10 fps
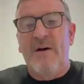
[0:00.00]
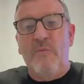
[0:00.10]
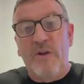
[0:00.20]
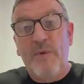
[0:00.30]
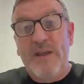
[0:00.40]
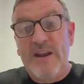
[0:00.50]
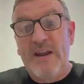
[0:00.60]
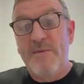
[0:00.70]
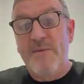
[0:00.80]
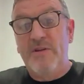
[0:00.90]
And what if we could
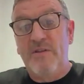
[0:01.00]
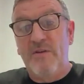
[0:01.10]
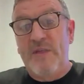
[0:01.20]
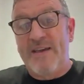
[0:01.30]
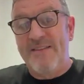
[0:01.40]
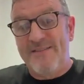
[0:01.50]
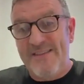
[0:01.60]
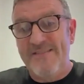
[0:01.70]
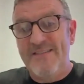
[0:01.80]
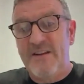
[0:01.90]
enable you to do that
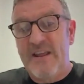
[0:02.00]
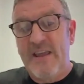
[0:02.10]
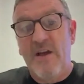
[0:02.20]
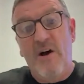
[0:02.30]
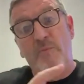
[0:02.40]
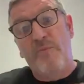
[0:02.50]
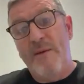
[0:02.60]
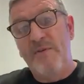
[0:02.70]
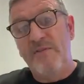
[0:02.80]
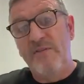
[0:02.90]
consistently on
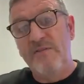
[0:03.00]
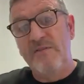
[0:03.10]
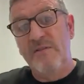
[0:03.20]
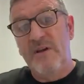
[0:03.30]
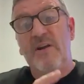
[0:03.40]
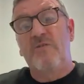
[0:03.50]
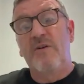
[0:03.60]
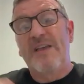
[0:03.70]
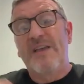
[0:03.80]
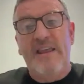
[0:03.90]
premises and
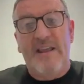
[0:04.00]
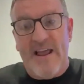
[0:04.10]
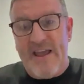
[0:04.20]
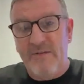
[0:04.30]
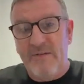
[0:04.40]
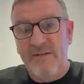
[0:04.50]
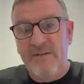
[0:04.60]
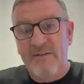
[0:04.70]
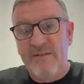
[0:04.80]
across any cloud?